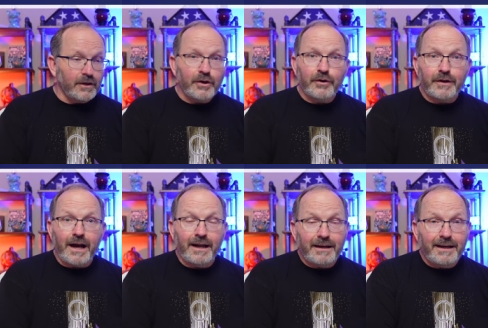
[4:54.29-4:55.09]
you're
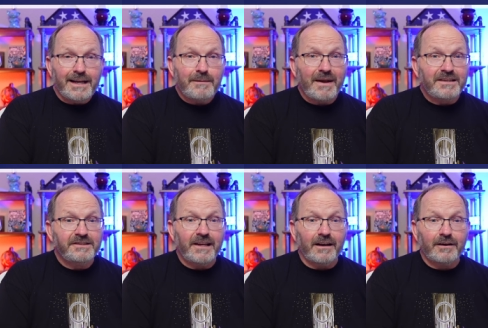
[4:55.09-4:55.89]
not an eBay
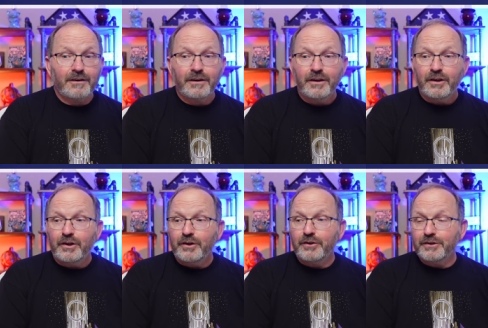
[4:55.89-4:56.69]
seller
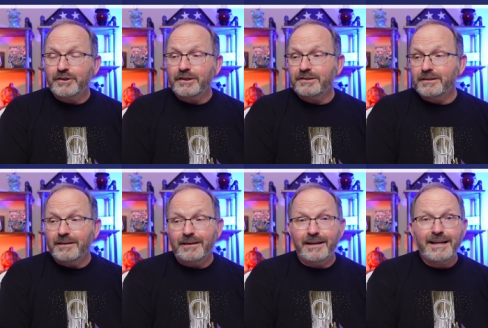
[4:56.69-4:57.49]
you're just
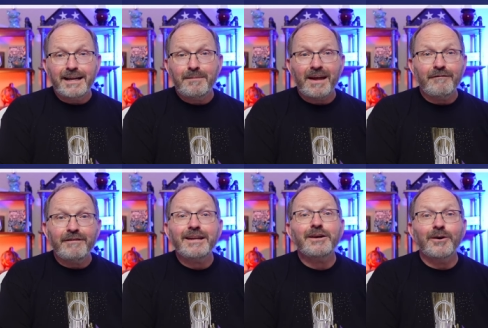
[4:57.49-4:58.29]
an eBay
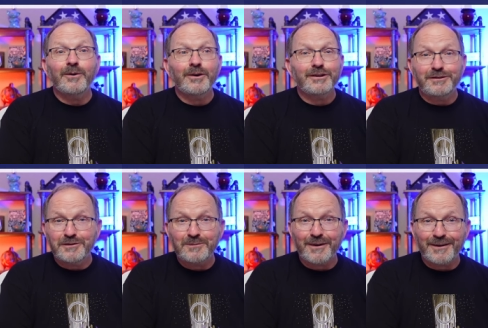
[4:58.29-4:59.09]
video
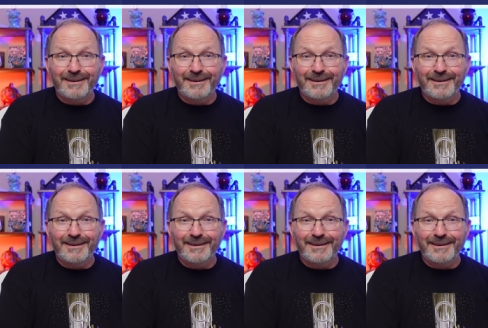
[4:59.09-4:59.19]
consumer.